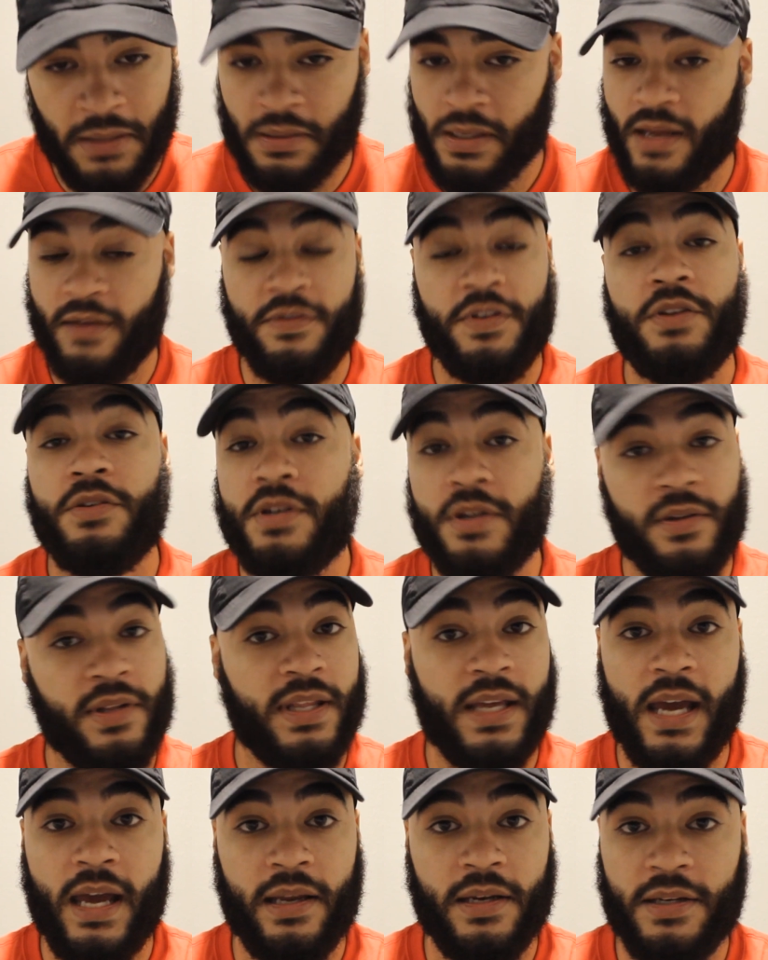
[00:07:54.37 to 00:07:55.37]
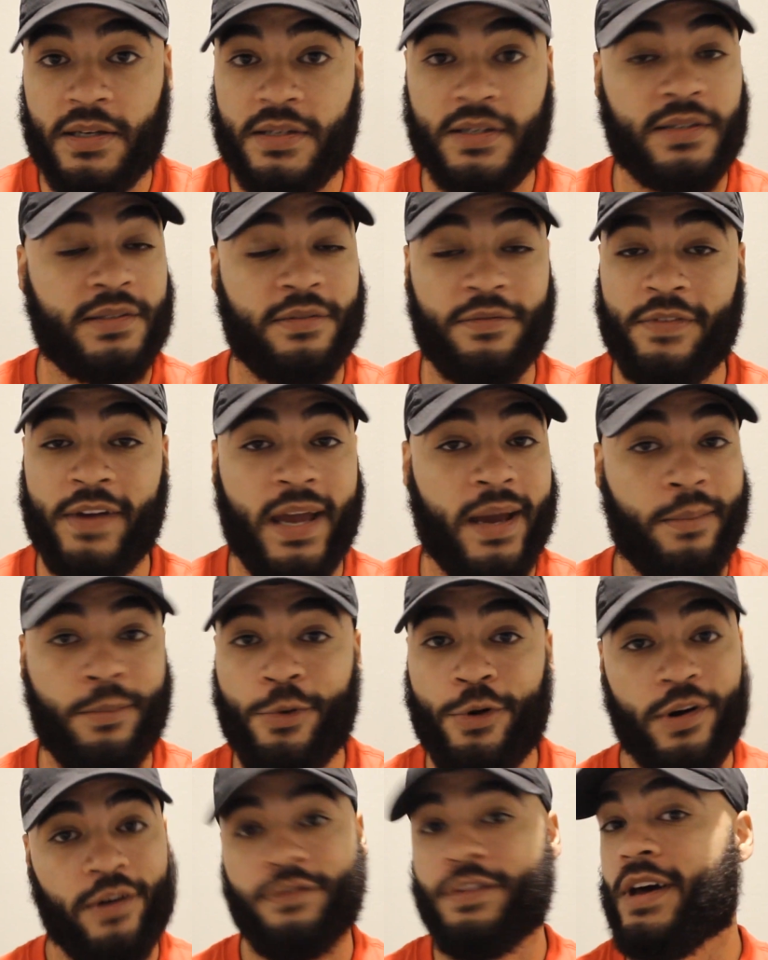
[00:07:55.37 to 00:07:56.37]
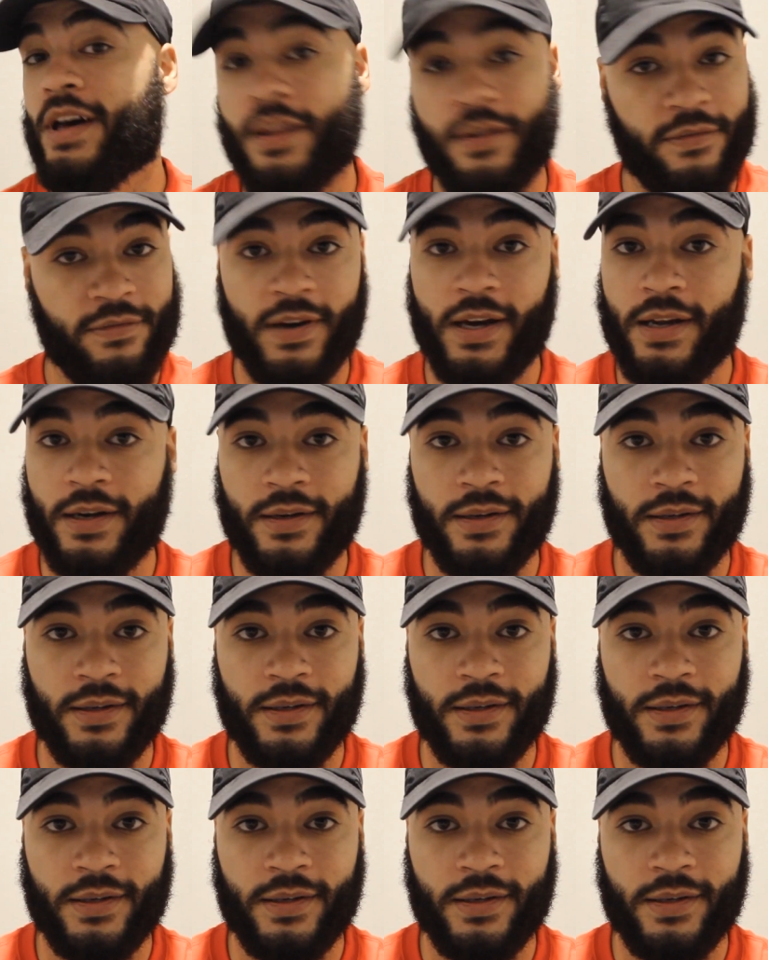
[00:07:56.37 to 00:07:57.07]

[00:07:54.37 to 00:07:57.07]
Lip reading: If you do that, you're just a fanboy of the other fighter.